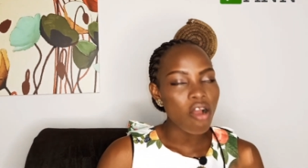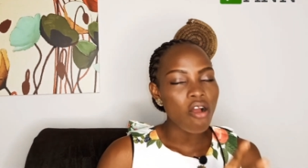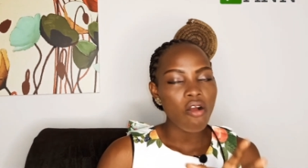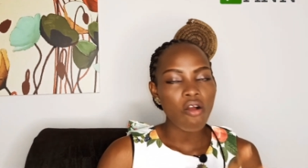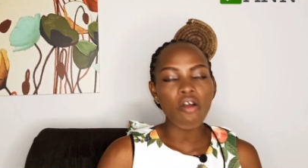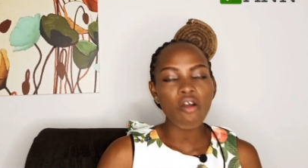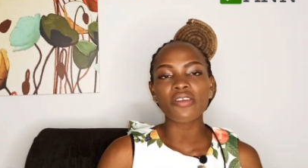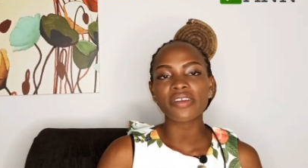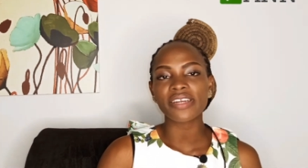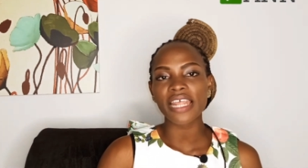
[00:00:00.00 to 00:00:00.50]

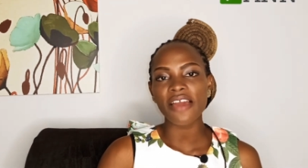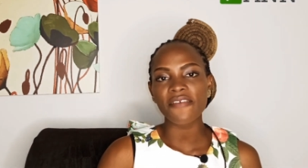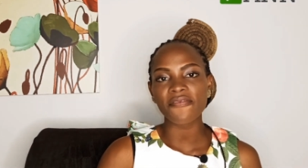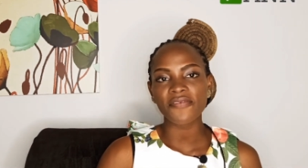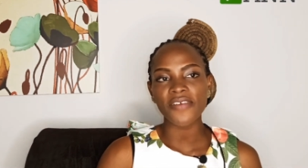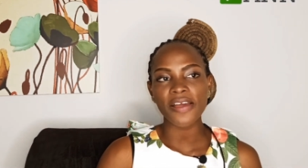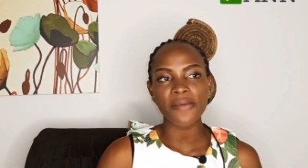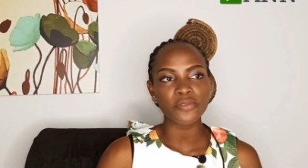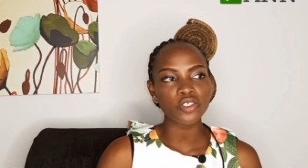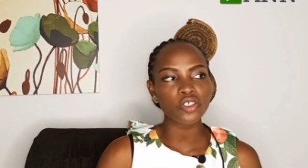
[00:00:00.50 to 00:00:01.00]
on that
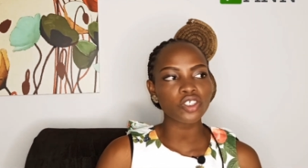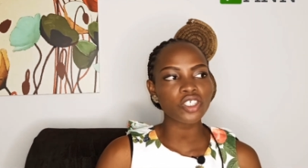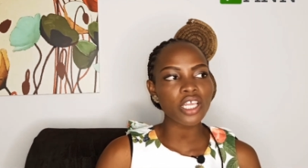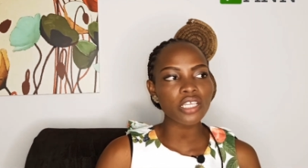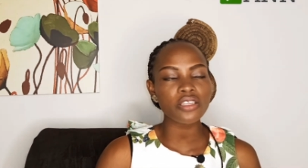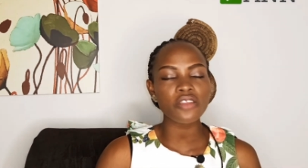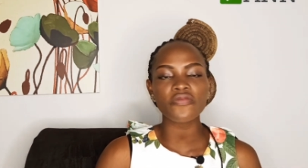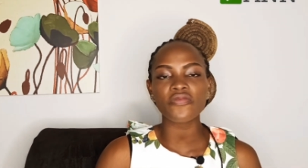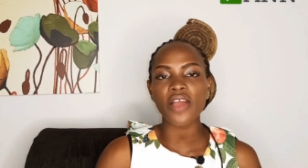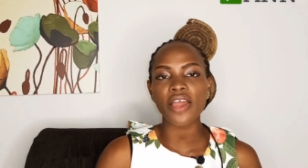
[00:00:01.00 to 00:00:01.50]
farm. So just
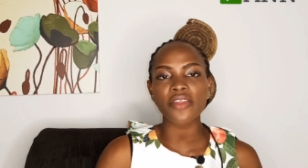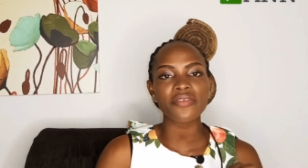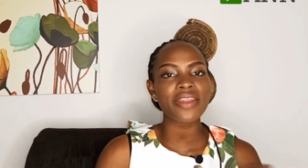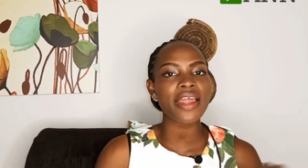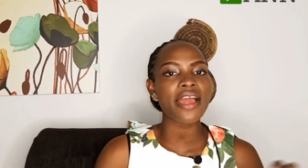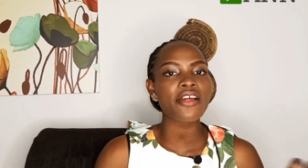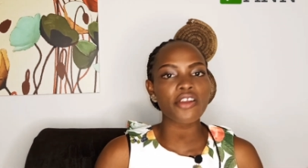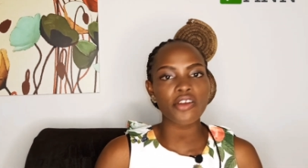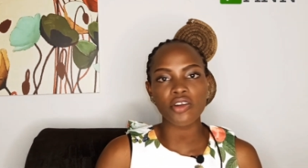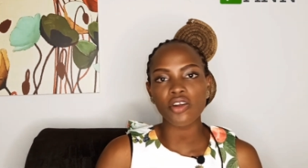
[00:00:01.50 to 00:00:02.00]
look for
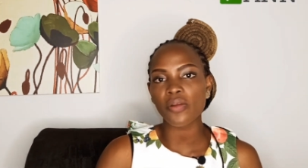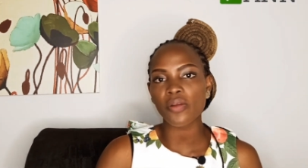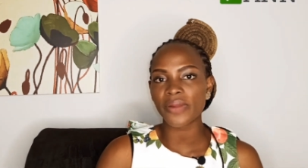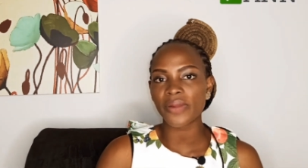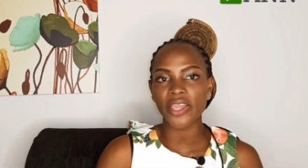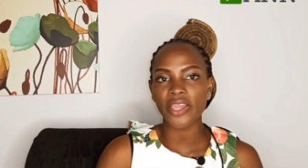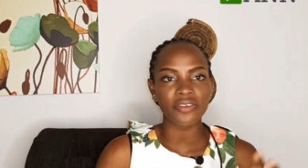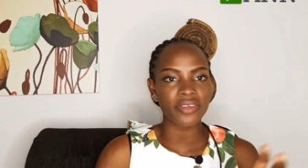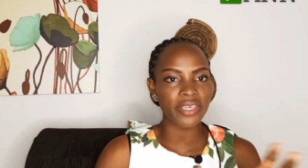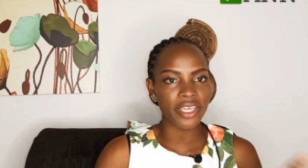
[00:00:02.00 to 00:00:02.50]
another crop that
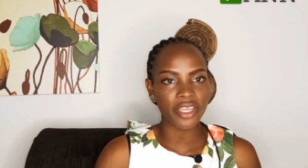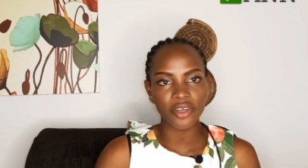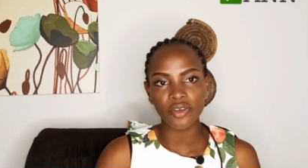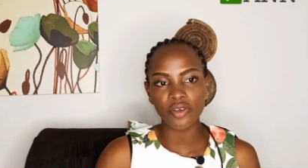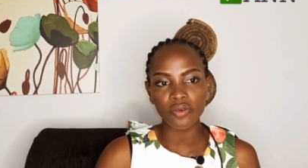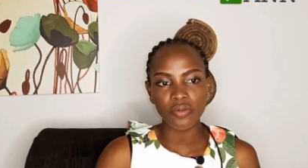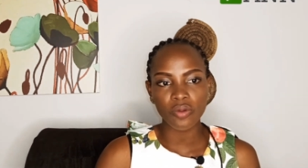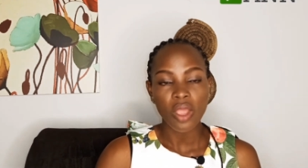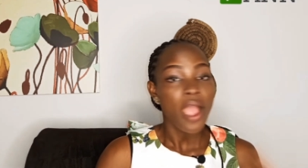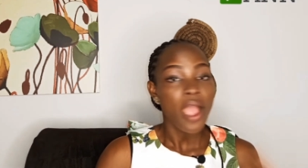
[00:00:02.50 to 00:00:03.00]
you can do.